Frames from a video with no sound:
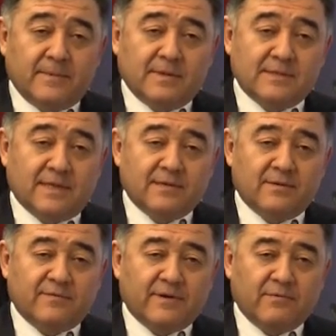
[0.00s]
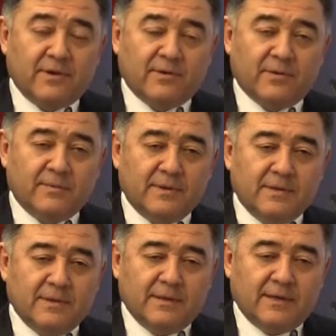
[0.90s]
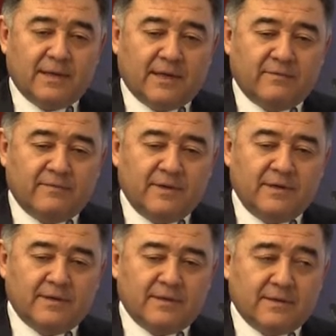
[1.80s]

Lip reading: sector of our economy, and we